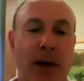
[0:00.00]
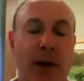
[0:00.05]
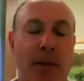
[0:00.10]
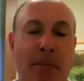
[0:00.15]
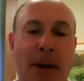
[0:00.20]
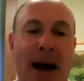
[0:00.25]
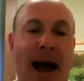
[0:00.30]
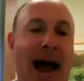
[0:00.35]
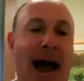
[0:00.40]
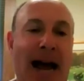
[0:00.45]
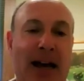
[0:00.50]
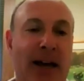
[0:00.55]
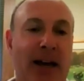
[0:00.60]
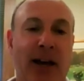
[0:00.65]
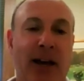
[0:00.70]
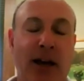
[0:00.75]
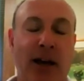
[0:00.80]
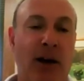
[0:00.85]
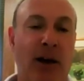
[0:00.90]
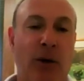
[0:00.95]
back
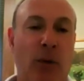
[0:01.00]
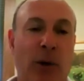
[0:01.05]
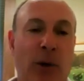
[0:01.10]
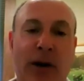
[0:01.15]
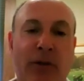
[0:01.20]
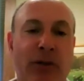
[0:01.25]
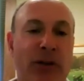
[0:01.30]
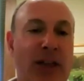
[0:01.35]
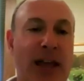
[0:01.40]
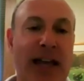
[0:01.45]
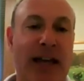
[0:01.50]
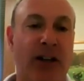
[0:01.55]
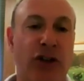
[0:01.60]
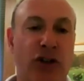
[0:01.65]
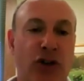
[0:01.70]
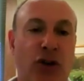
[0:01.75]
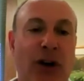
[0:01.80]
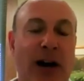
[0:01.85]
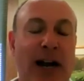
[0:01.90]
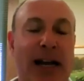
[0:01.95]
whatever they can
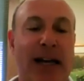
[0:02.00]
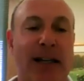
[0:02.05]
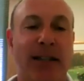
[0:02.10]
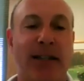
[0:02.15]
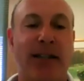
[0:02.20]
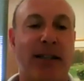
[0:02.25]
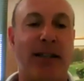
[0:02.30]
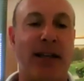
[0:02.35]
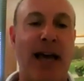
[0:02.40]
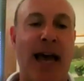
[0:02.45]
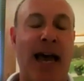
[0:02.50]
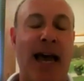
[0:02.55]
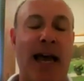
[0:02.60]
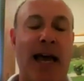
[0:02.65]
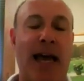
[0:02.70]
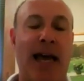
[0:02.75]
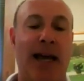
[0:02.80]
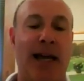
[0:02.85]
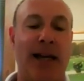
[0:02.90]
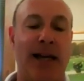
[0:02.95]
trace,
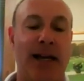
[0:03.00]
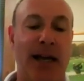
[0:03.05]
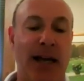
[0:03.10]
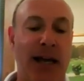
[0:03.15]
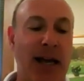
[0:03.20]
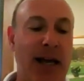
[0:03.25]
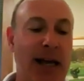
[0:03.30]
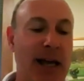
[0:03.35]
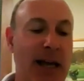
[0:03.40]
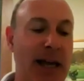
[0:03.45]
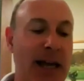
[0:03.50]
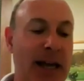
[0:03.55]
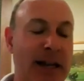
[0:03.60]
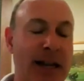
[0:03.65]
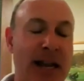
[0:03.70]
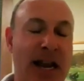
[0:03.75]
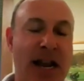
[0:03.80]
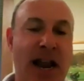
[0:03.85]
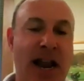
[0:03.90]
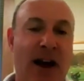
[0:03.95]
and
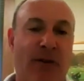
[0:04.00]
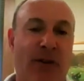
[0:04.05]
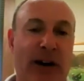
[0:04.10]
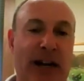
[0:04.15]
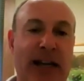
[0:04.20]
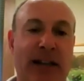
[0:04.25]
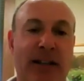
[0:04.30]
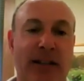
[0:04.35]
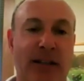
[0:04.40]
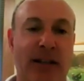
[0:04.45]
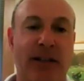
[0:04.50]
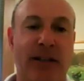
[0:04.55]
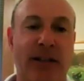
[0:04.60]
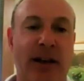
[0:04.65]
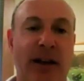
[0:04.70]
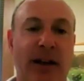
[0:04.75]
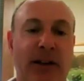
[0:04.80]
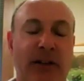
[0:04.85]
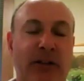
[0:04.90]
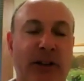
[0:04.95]
it never gets
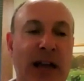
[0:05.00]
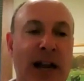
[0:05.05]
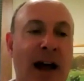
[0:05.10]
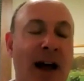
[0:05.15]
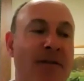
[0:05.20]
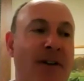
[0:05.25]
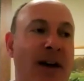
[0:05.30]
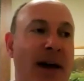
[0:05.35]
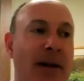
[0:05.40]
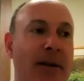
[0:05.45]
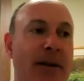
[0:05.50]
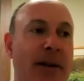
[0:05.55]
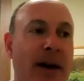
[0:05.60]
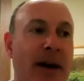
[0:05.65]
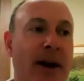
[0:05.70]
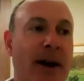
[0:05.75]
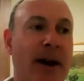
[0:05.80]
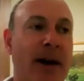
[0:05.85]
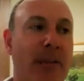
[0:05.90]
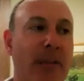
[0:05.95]
discussed. And
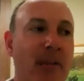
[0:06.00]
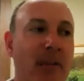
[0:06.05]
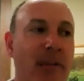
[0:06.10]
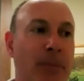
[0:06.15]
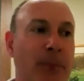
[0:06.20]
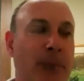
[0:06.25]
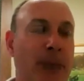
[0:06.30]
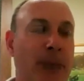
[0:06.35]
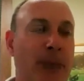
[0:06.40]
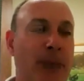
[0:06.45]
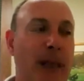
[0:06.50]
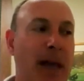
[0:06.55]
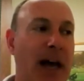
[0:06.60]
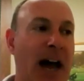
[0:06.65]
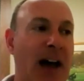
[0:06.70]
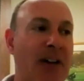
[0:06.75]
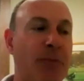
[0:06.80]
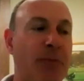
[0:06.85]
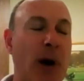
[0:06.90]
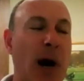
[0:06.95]

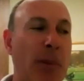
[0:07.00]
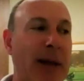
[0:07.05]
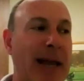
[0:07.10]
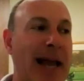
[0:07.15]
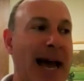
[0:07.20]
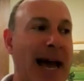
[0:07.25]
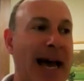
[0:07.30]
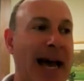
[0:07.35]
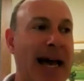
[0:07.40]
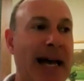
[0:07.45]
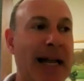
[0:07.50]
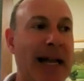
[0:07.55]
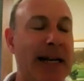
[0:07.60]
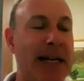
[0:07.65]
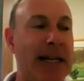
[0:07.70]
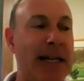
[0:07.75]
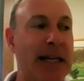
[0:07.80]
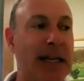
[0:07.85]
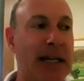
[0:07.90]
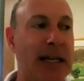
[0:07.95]
I've probably
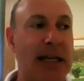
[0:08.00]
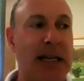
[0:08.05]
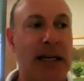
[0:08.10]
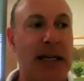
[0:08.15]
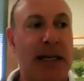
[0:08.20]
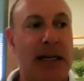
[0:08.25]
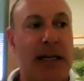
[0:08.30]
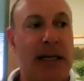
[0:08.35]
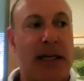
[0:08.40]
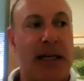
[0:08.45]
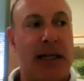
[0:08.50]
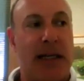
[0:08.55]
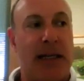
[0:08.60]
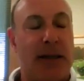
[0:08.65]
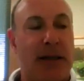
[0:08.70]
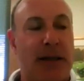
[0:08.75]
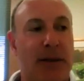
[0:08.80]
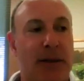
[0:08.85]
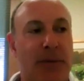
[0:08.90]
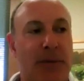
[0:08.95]
had
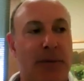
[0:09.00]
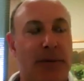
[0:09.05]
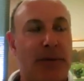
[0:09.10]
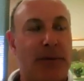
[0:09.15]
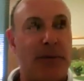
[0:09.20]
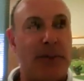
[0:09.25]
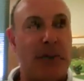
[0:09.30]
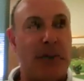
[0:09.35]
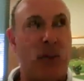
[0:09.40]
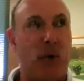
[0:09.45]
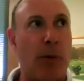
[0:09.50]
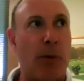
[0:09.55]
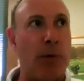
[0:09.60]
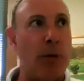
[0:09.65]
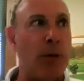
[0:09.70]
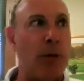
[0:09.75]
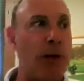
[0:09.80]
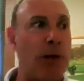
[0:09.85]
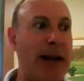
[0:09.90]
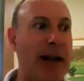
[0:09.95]
somewhere
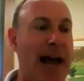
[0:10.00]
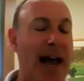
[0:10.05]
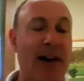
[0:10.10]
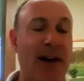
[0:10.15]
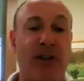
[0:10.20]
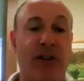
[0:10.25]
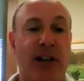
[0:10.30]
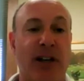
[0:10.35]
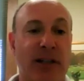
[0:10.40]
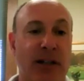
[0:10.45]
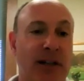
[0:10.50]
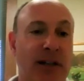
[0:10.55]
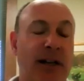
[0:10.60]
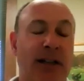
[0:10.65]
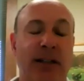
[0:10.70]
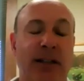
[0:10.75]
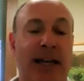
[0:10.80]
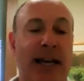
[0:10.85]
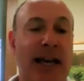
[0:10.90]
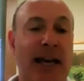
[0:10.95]
between a half
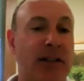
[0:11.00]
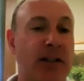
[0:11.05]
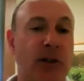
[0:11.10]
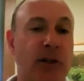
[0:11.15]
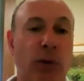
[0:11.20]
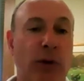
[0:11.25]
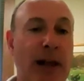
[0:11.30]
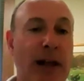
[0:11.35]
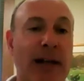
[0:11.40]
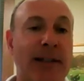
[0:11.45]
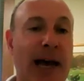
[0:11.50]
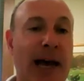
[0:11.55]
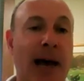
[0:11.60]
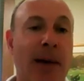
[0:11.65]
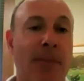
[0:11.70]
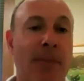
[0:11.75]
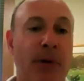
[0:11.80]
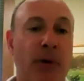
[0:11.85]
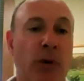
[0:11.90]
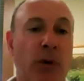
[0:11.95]
dozen cases where that's
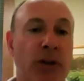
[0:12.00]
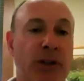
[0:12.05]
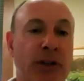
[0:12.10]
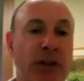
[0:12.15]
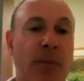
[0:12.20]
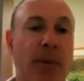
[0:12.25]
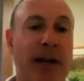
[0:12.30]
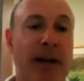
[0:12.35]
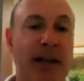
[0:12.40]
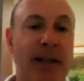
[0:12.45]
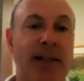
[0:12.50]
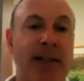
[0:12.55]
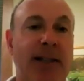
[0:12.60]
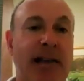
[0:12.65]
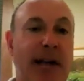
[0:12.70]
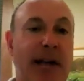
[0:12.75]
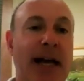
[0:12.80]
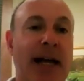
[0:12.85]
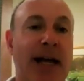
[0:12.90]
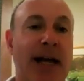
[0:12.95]
happened, where somebody has
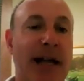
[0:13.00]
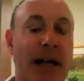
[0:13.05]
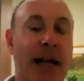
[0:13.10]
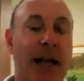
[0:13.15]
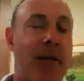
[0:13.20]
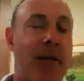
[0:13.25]
said,